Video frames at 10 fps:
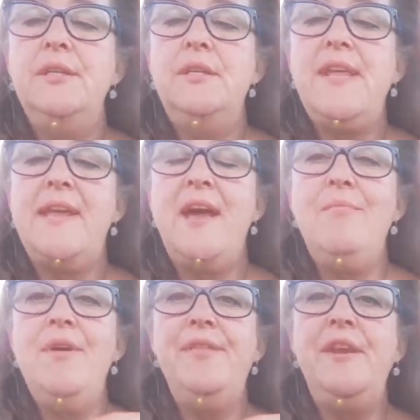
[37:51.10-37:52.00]
they come
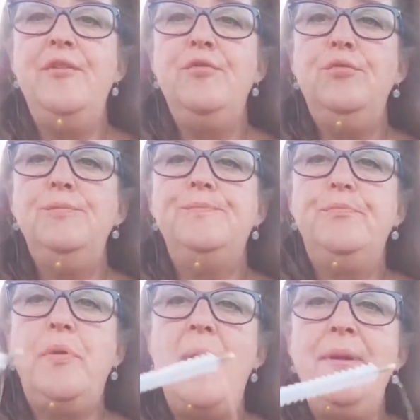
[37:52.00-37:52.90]
with little
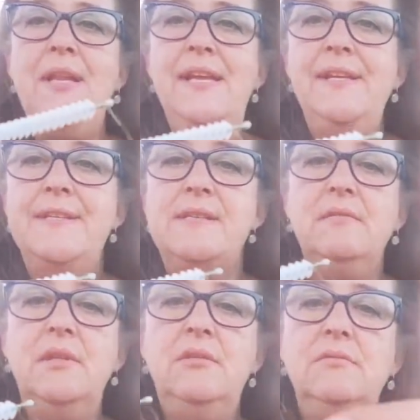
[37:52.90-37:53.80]
pipe cleaners.
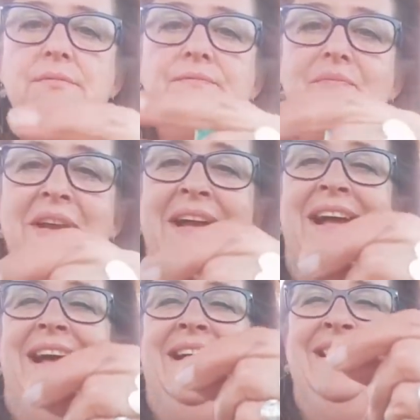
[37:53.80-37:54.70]
Oh.
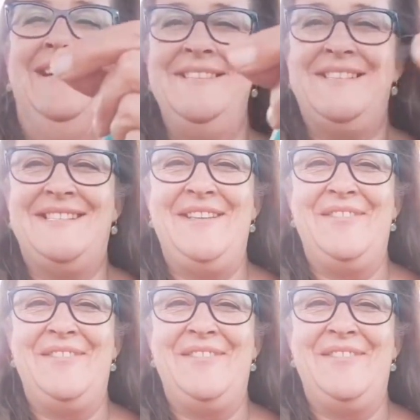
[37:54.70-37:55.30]
So